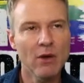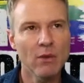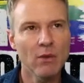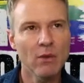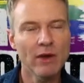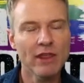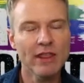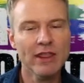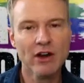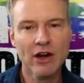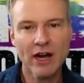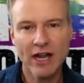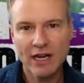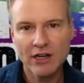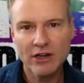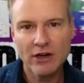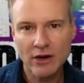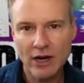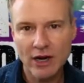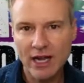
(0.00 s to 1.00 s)
when they're
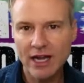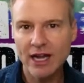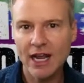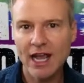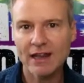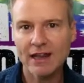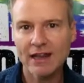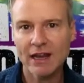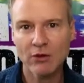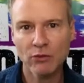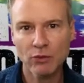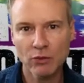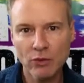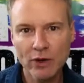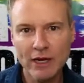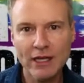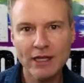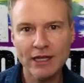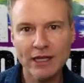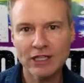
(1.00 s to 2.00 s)
ignorant and they
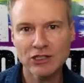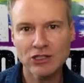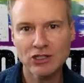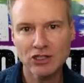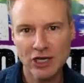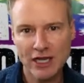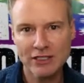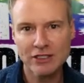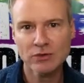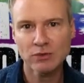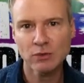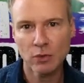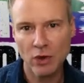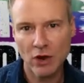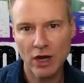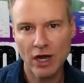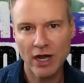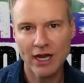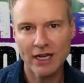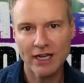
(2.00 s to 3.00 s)
really just
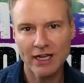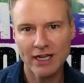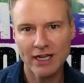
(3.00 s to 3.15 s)
want